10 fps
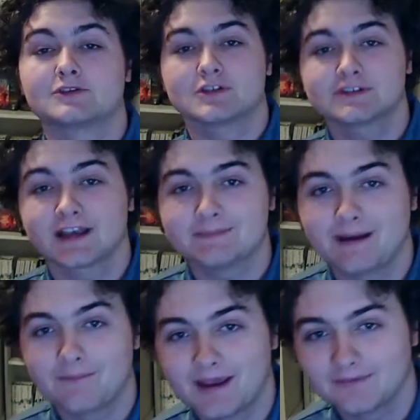Just like my
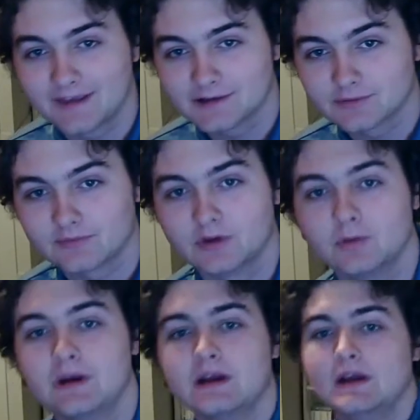Way of Kings
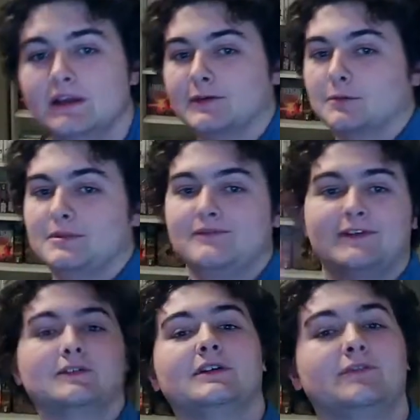review, there will be
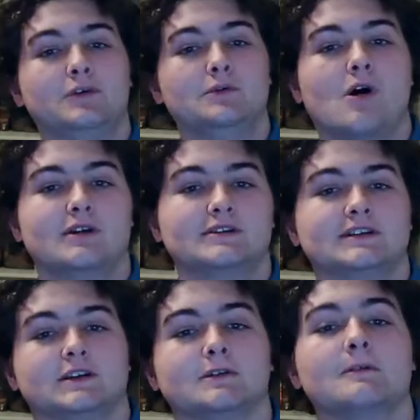very few cons
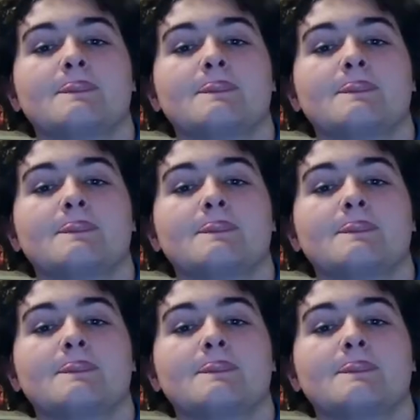here.